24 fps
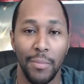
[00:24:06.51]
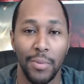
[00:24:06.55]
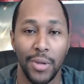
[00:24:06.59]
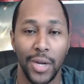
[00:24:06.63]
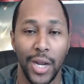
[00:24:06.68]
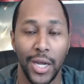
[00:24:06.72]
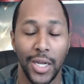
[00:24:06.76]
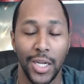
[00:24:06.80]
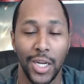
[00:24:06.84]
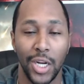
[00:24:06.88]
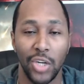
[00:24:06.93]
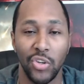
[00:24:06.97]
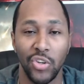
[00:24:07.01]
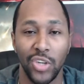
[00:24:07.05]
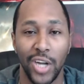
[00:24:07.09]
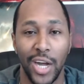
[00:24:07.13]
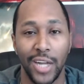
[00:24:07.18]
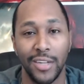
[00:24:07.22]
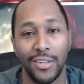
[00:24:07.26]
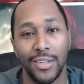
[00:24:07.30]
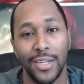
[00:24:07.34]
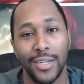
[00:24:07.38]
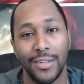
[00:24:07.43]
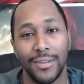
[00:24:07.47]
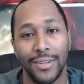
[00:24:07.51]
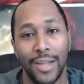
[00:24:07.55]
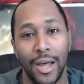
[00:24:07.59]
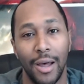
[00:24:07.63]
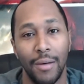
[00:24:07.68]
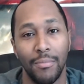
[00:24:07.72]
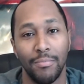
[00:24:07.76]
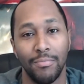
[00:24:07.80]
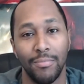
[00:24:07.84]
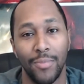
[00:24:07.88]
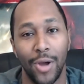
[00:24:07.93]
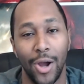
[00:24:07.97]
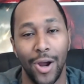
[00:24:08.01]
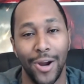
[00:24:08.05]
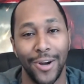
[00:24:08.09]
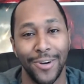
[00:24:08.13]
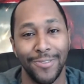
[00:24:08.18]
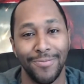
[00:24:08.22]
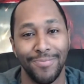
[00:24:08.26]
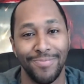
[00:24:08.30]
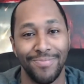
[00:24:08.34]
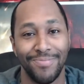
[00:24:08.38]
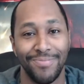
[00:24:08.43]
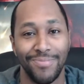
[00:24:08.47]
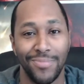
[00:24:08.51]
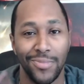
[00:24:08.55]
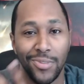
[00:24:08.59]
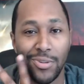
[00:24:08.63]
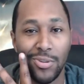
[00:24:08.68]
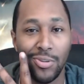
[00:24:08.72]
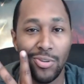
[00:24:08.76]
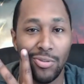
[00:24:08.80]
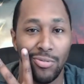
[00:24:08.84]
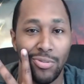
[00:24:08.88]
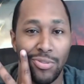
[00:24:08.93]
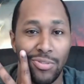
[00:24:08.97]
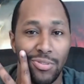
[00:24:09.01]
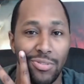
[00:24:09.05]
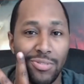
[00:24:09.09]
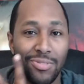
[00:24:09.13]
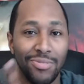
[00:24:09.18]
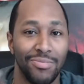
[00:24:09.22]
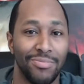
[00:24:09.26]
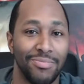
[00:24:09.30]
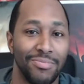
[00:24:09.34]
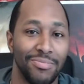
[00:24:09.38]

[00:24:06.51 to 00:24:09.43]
and I'll get at you guys next time. All right, deuces.